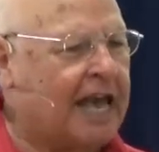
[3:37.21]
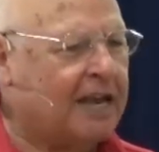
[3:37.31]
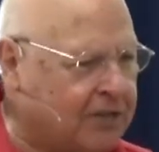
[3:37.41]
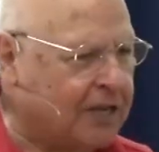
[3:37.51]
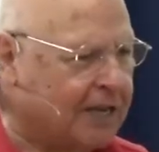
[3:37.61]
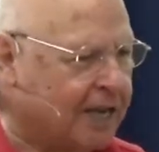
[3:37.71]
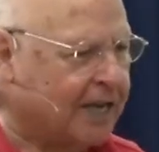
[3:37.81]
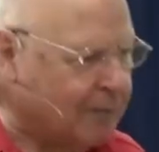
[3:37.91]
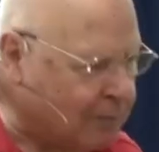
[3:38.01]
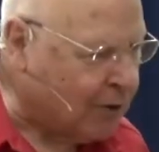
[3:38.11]
anything
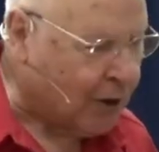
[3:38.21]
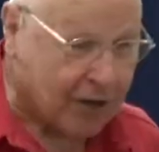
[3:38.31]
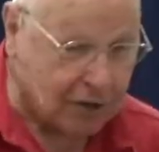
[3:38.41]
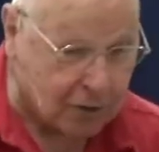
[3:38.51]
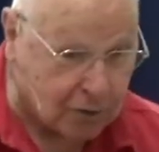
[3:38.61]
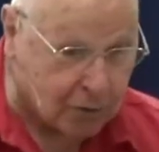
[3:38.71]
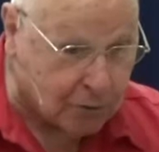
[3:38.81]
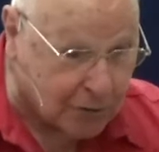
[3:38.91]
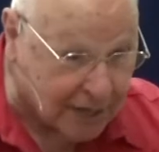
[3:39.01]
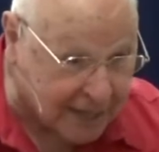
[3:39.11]
anymore. You know
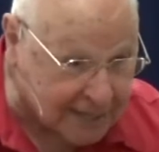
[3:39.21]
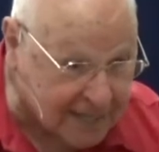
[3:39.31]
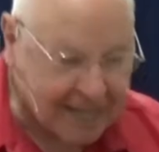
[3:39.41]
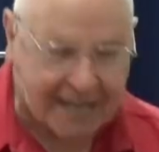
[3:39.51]
who he is?